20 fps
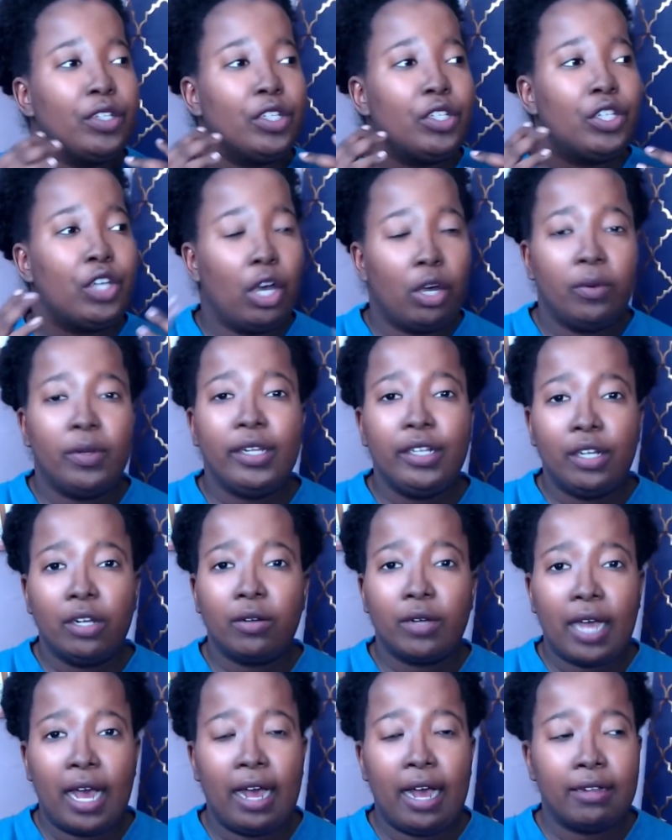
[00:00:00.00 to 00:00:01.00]
going no
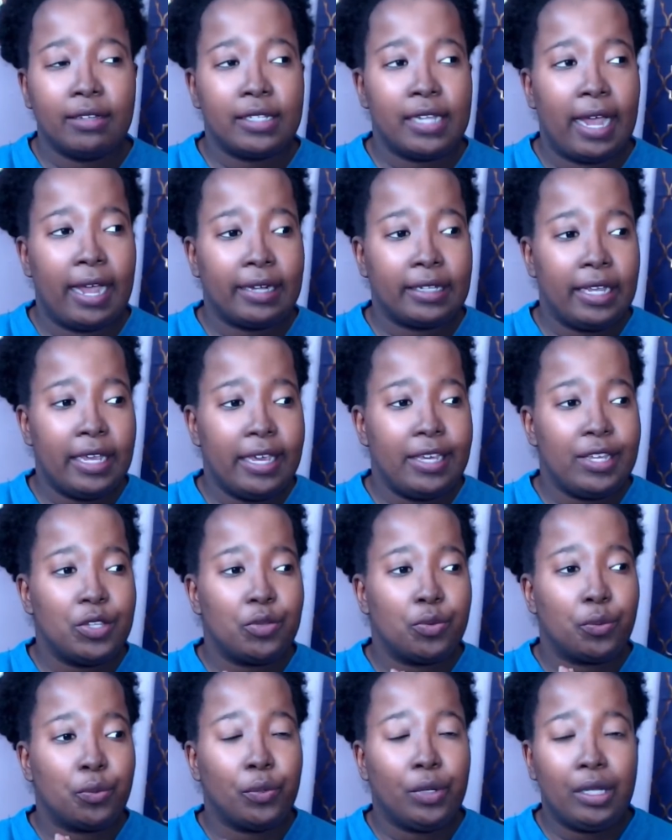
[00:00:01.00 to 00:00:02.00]
contact
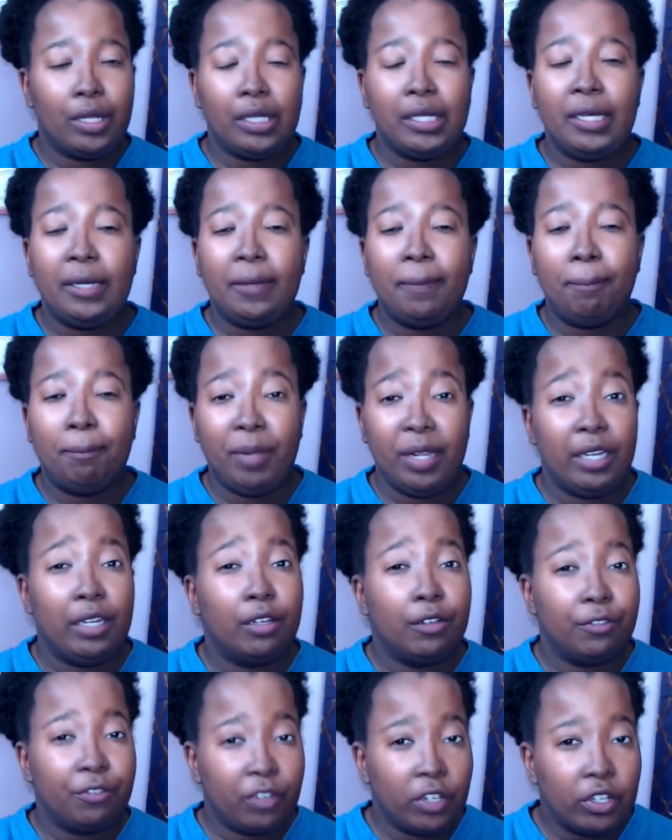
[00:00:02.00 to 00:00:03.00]
is really
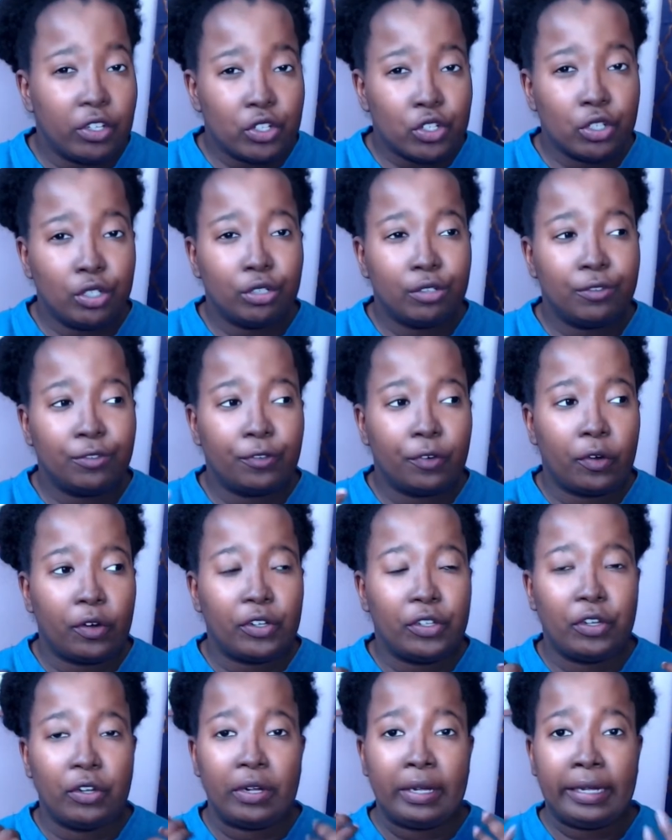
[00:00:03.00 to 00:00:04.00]
beneficial for
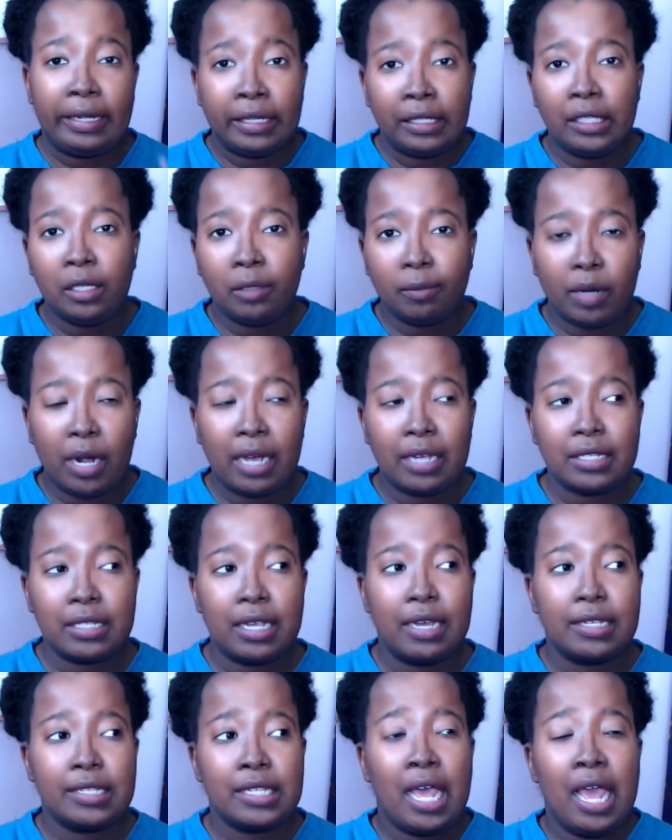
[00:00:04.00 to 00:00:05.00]
your healing
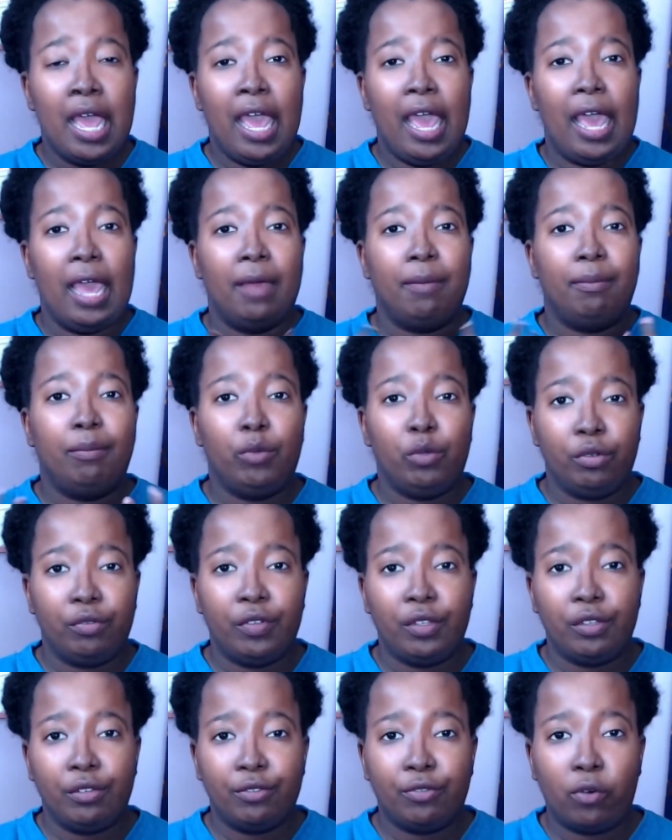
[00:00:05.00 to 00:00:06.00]
process and
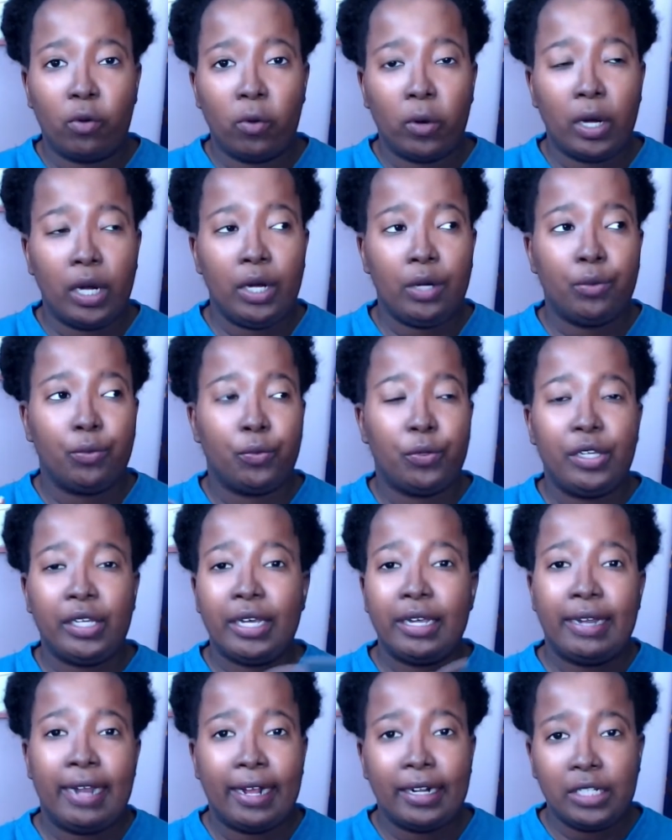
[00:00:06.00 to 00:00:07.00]
moving forward,
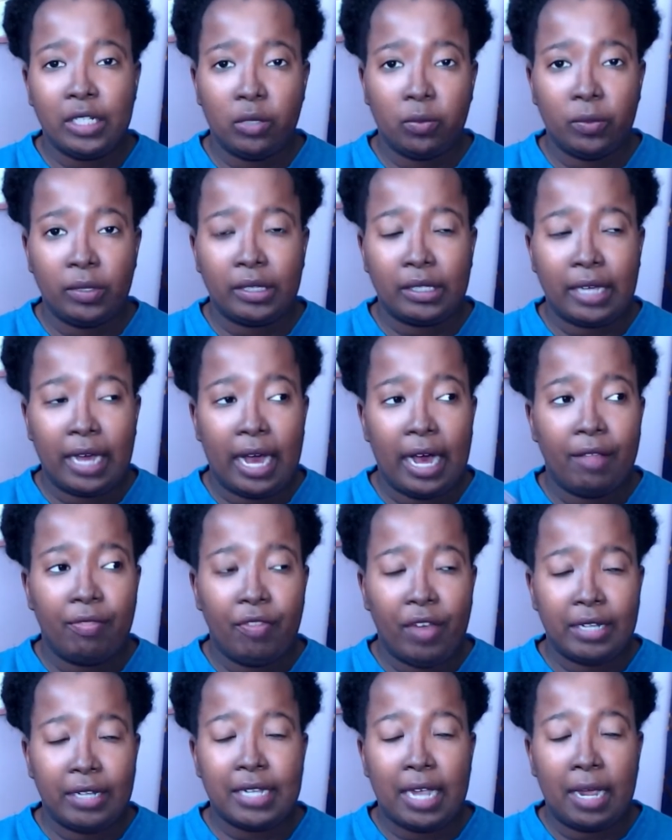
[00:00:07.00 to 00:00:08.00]
reconnecting with God,
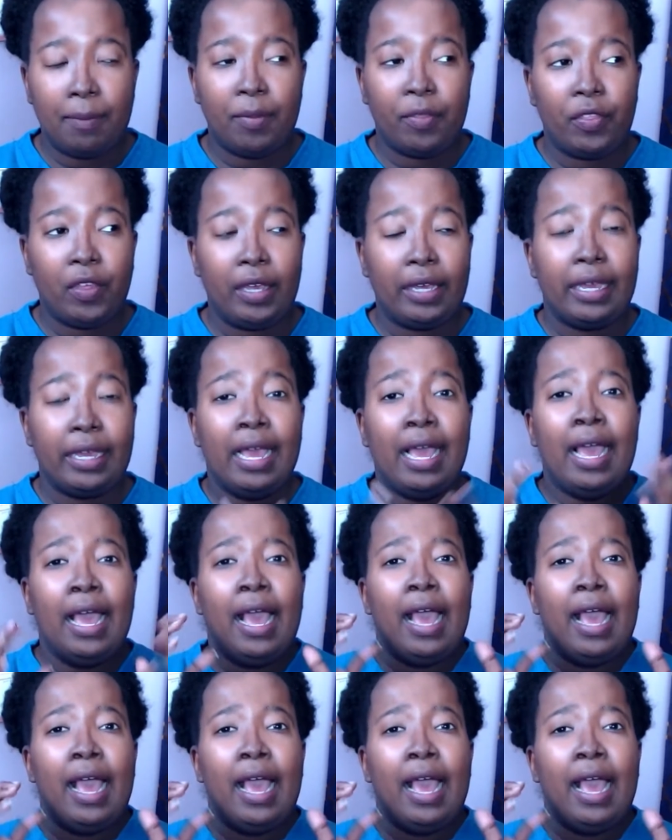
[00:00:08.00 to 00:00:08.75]
that type of thing.